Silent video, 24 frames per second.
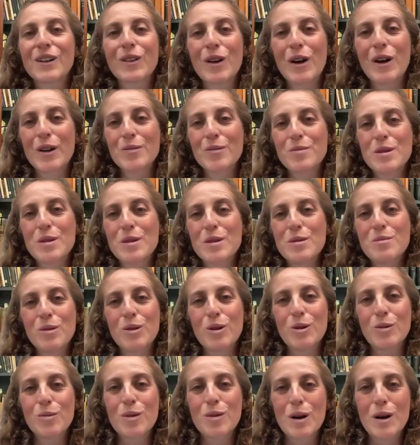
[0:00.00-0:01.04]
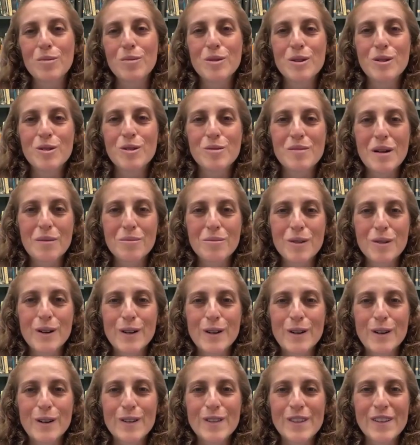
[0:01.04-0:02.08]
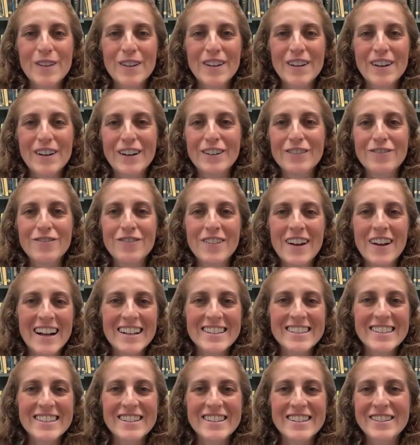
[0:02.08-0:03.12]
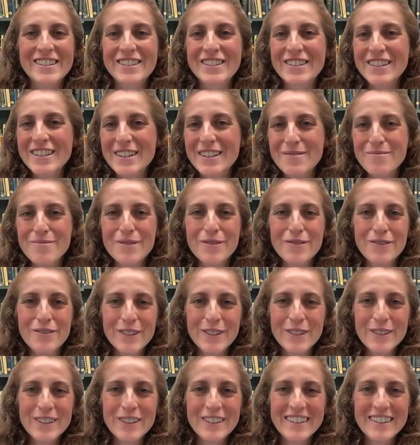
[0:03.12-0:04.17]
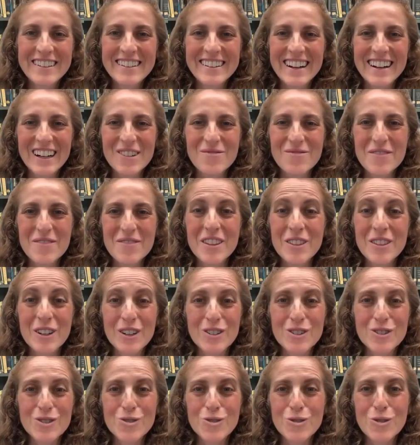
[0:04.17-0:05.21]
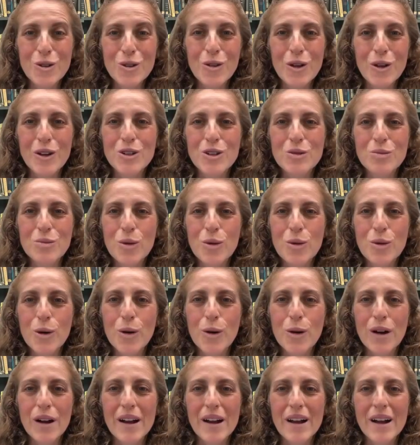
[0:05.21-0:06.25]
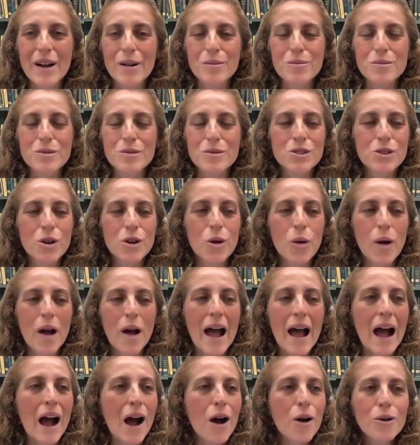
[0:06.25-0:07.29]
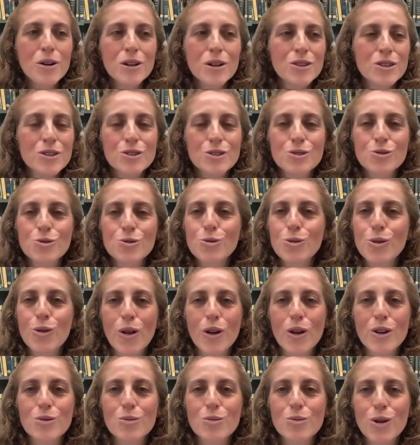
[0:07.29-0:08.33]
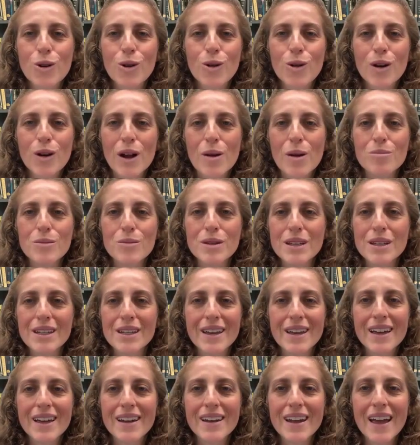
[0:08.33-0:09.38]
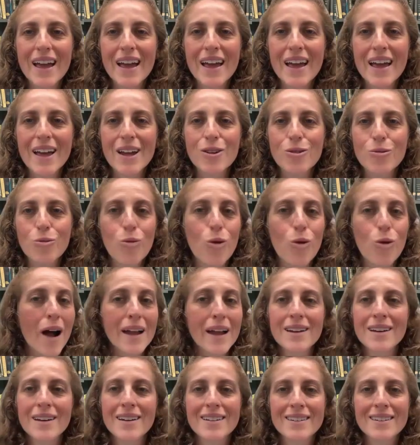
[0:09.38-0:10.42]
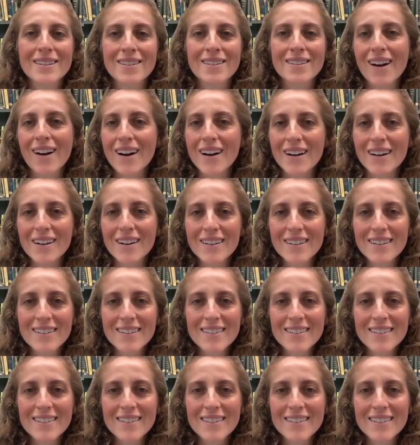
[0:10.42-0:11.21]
a lot of people probably remember the fast, cheap food in their school lunch program. So how did the school lunch program begin and why did it start?